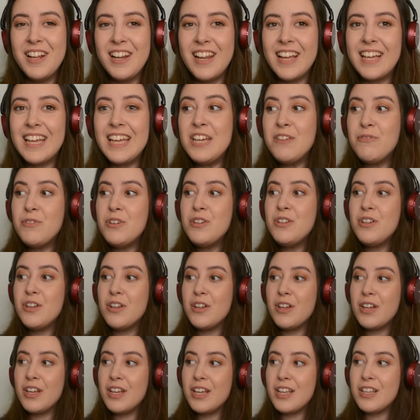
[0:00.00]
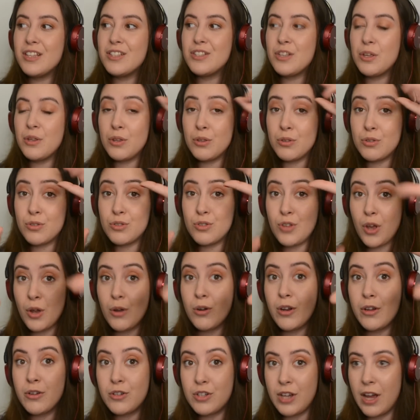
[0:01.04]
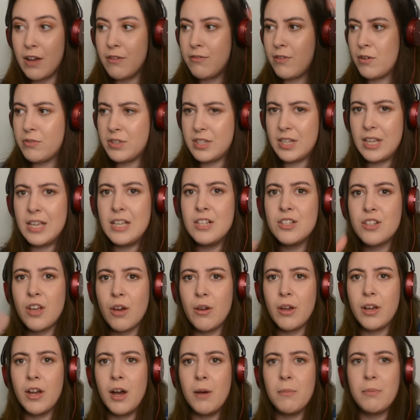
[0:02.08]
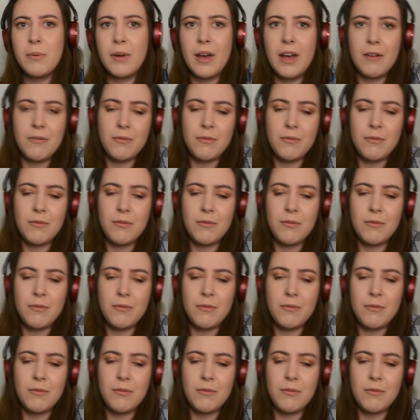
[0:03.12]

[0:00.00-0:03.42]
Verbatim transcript: Like even so, solo Geoff, obviously he's going up